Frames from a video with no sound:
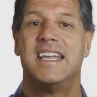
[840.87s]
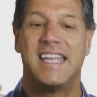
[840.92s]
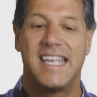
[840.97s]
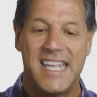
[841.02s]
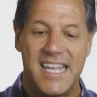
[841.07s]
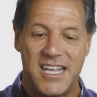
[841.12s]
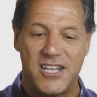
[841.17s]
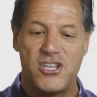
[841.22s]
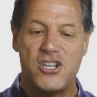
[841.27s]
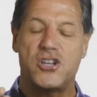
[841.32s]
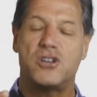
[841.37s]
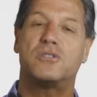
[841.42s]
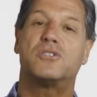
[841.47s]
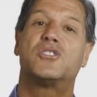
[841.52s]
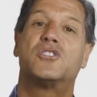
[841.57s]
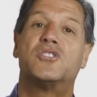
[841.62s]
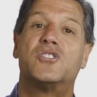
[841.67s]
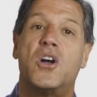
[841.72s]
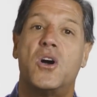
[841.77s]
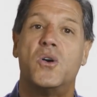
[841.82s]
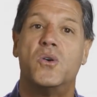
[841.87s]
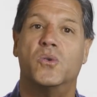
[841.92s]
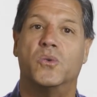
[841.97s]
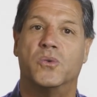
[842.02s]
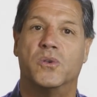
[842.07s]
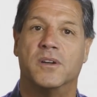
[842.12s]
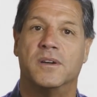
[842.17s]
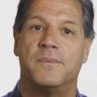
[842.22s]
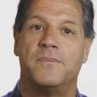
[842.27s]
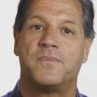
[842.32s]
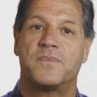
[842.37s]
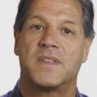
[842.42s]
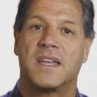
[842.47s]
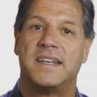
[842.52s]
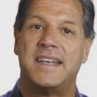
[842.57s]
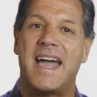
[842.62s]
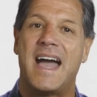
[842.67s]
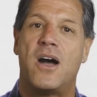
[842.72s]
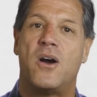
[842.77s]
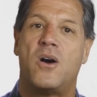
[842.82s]
in your zone.
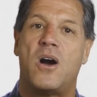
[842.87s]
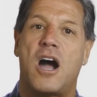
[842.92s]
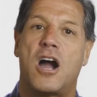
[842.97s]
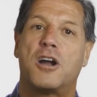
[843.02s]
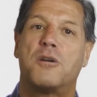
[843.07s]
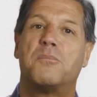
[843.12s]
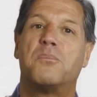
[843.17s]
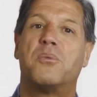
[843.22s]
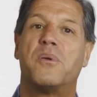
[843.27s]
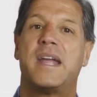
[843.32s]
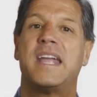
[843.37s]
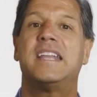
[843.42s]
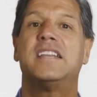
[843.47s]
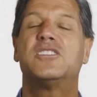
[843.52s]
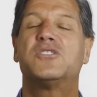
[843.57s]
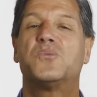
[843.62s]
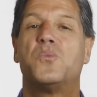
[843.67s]
Now, our brain is